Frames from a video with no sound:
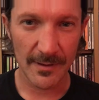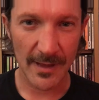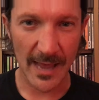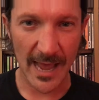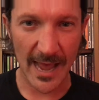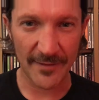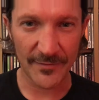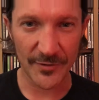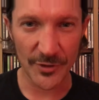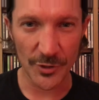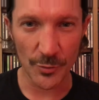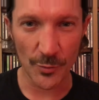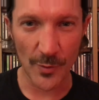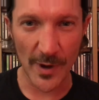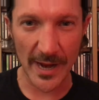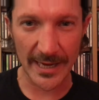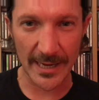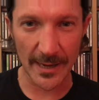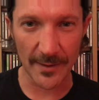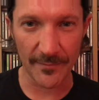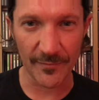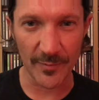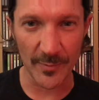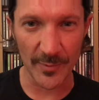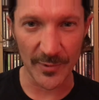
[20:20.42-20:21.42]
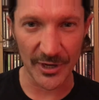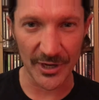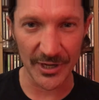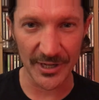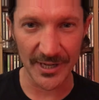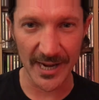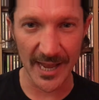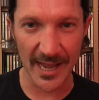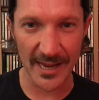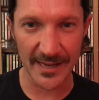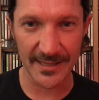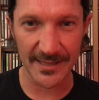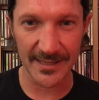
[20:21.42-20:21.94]
after you wake up from a good
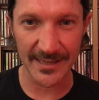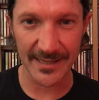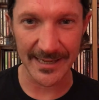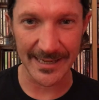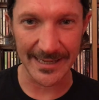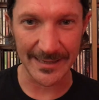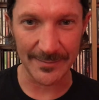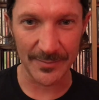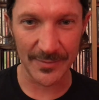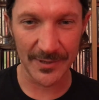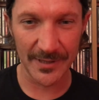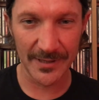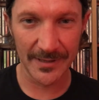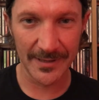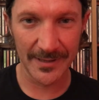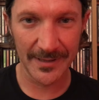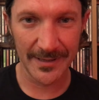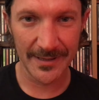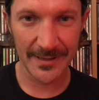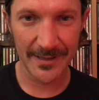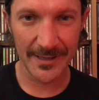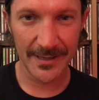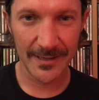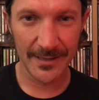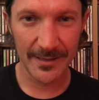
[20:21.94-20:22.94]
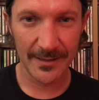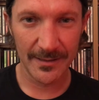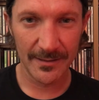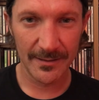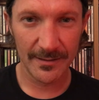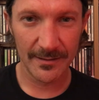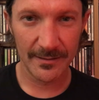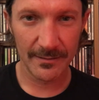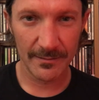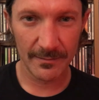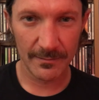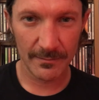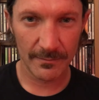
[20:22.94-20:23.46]
night's sleep.
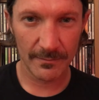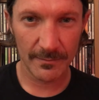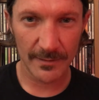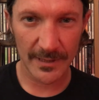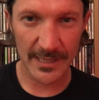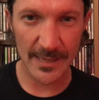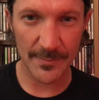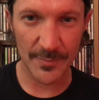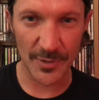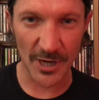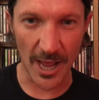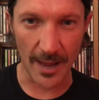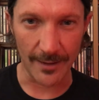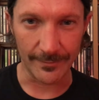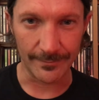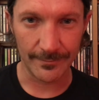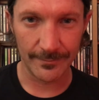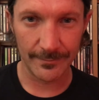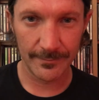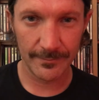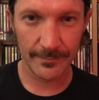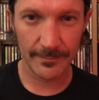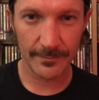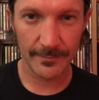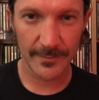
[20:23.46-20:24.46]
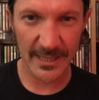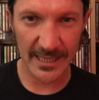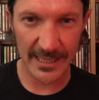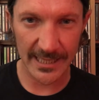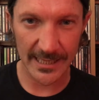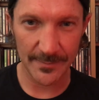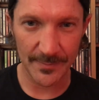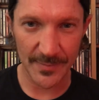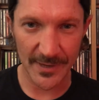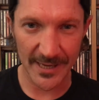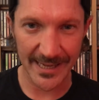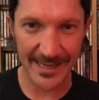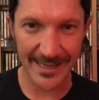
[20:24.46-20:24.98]
Keep it up.
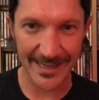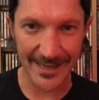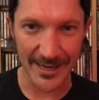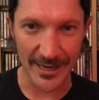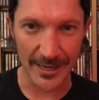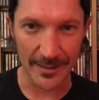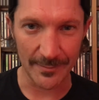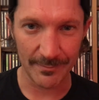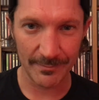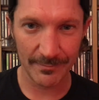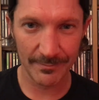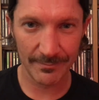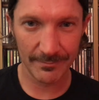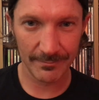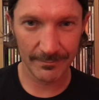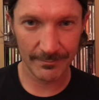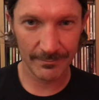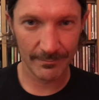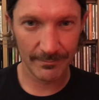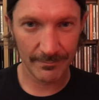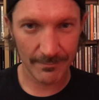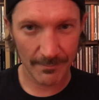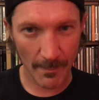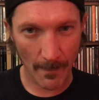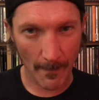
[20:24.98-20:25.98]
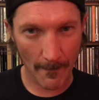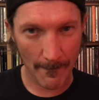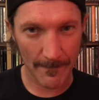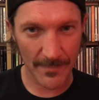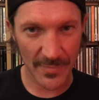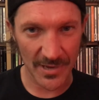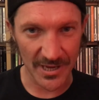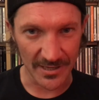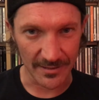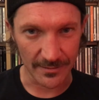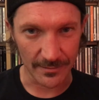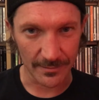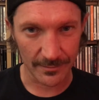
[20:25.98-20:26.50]
Keep it up.
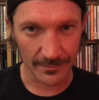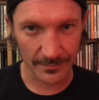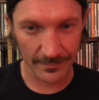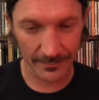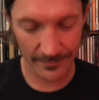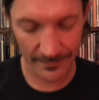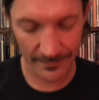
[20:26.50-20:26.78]
Peace.